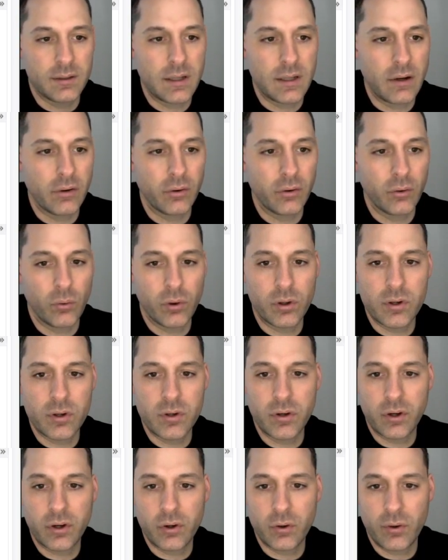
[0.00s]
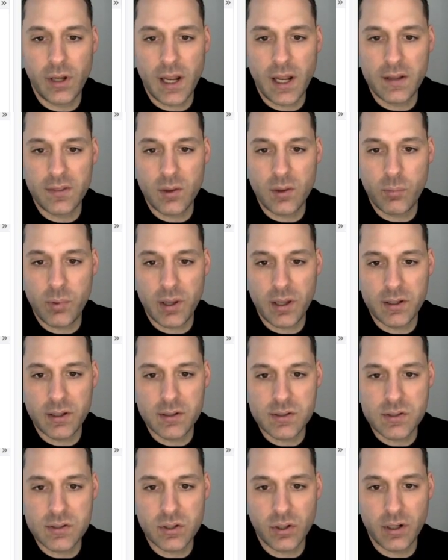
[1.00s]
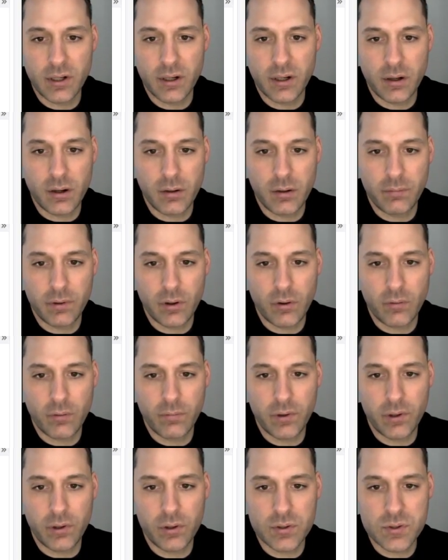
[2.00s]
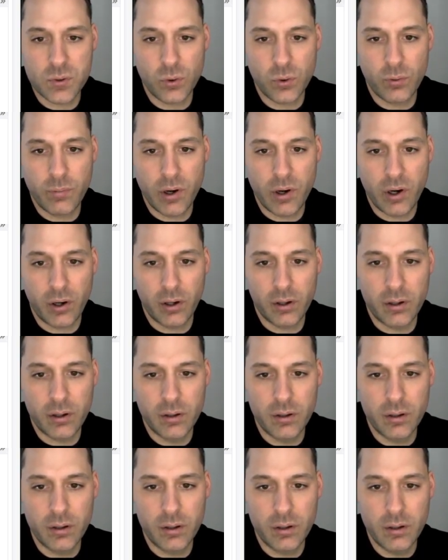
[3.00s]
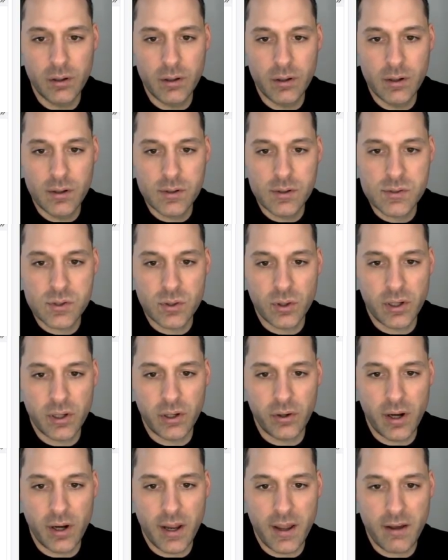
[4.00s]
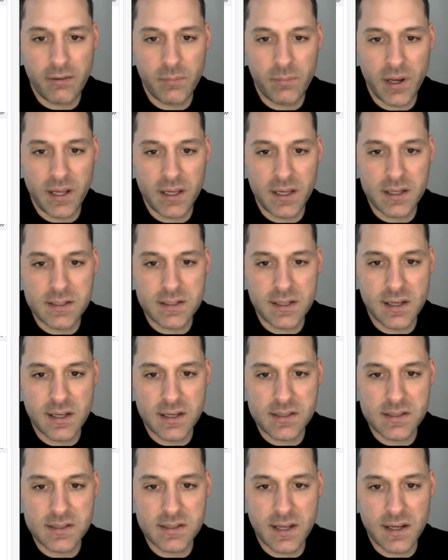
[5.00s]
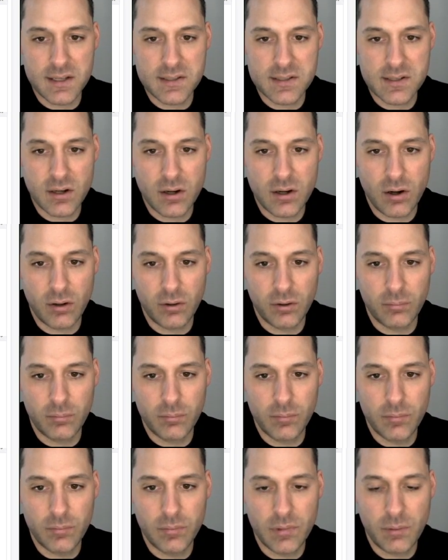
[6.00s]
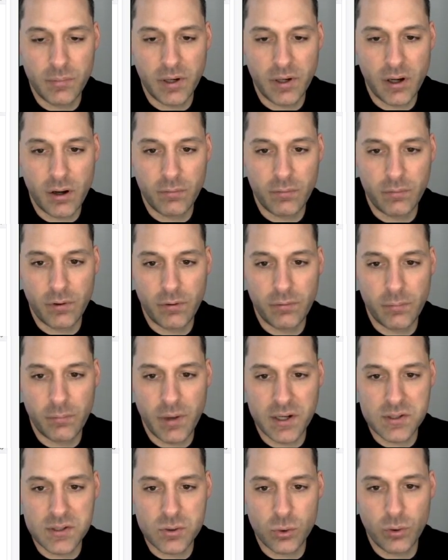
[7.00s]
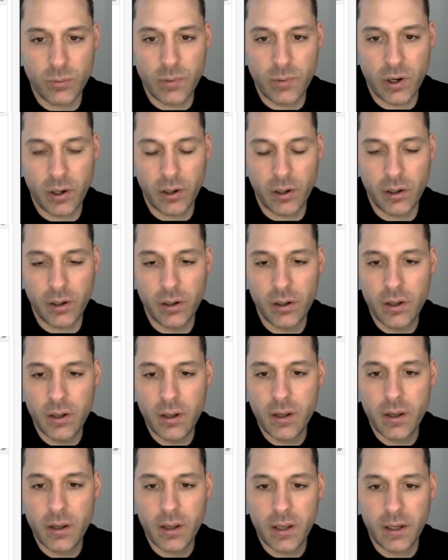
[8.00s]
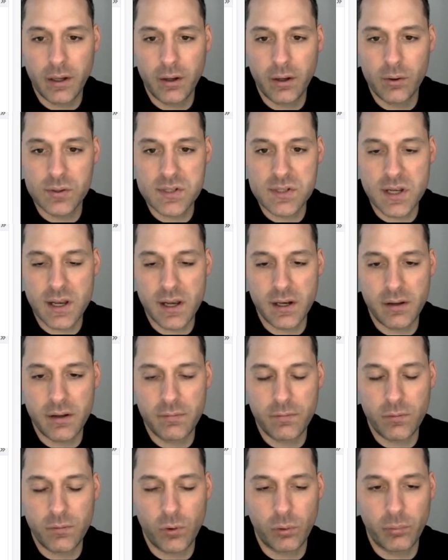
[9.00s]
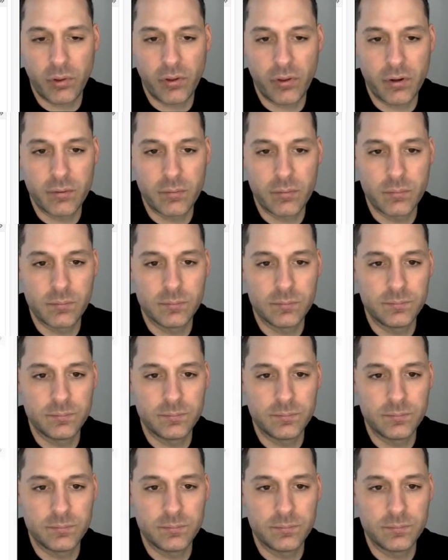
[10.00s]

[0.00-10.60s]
Now, in order to create the bins, you're going to hover over your toolbar. So here I have my ETS days column. I'm going to hover over my toolbar and go to Edit Formula.